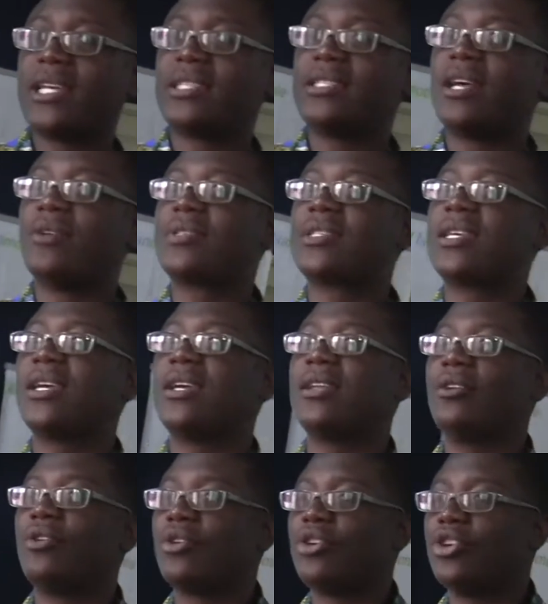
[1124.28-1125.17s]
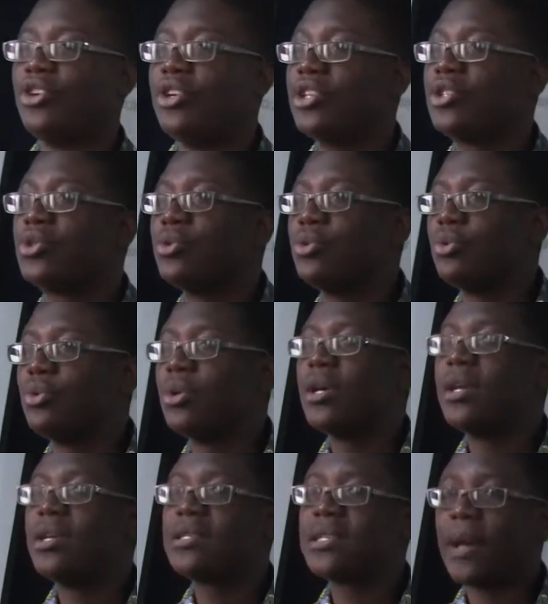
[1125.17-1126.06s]
is now saying, look, you need to
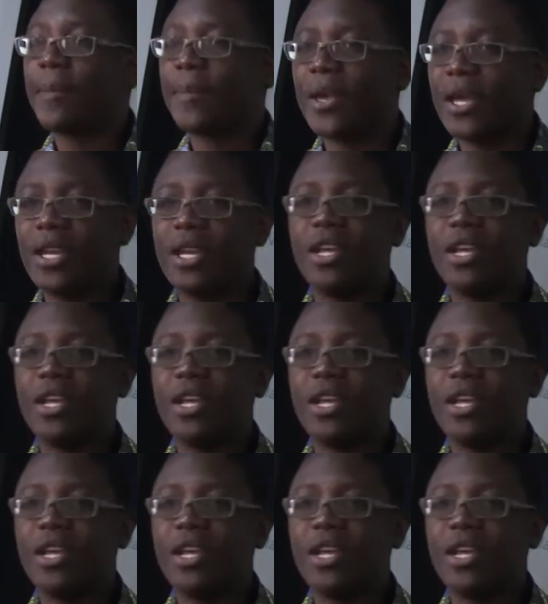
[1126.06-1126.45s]
start paying